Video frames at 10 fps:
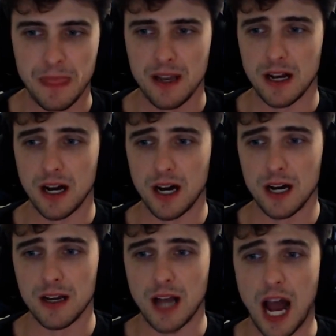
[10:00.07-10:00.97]

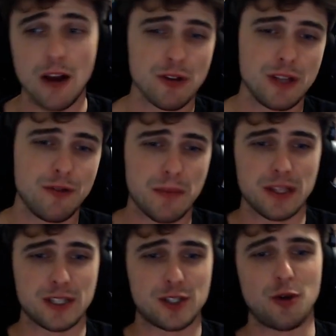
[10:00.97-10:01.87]
I don't really remember
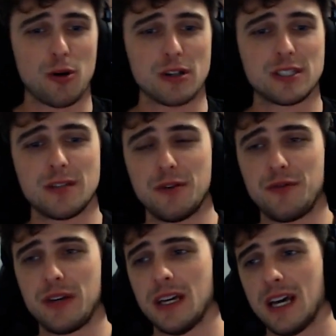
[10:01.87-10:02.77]
the scores of the
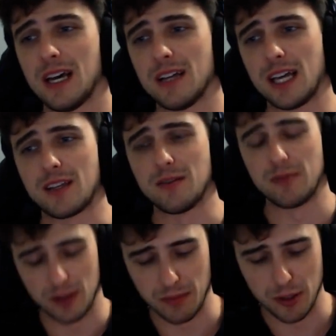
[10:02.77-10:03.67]
movie, like
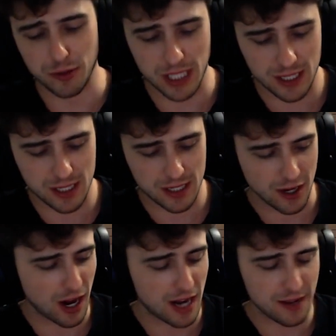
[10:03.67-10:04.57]
the music
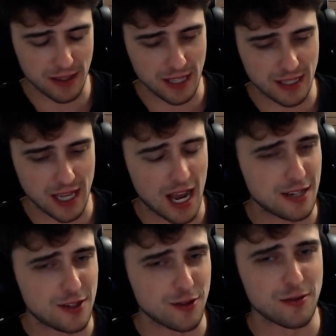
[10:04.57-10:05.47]
or anything like that. I
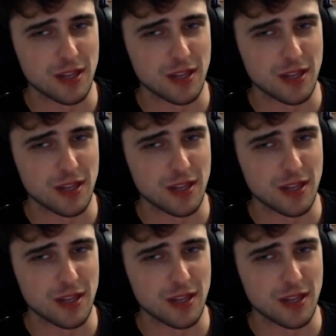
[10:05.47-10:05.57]
don't